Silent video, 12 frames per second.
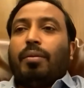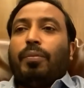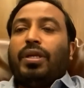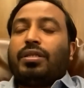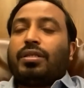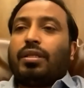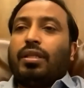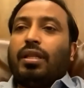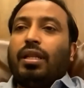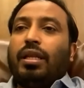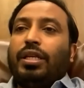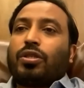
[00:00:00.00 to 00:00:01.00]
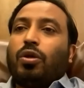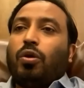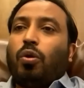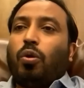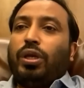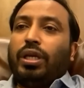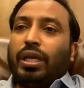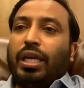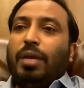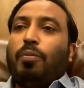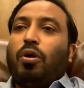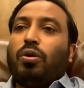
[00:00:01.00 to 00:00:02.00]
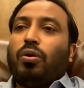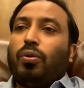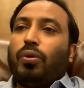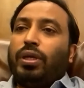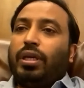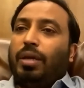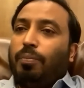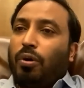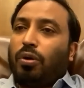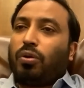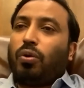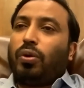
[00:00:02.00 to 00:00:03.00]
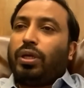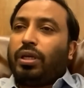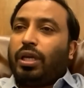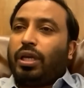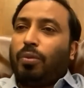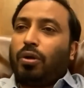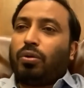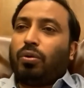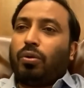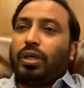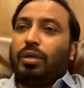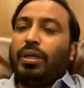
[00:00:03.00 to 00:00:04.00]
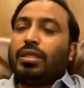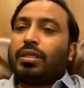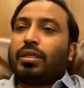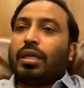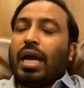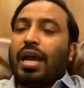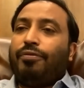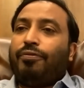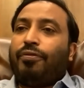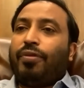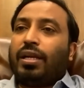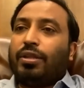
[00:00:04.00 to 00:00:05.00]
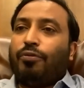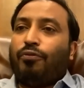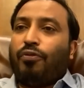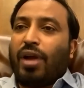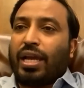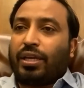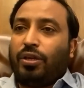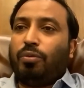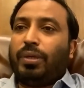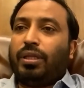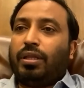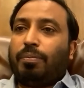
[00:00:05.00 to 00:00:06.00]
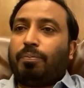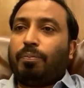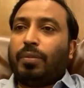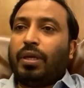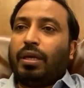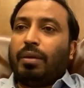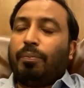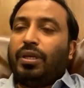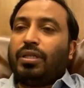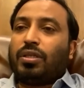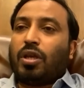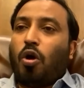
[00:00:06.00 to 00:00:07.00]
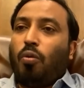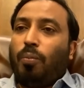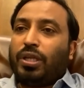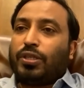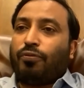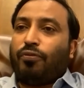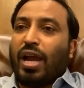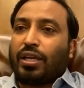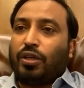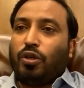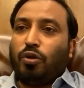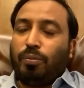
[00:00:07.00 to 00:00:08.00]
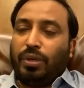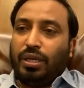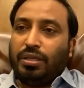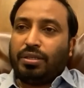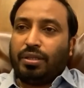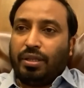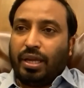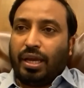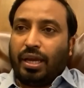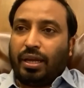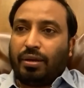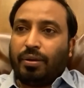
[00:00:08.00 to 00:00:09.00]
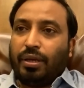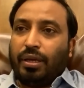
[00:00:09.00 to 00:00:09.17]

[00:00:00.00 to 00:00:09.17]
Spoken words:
Means it's growing, keep on growing, means I felt the vacuum in the, means how much vacuum is there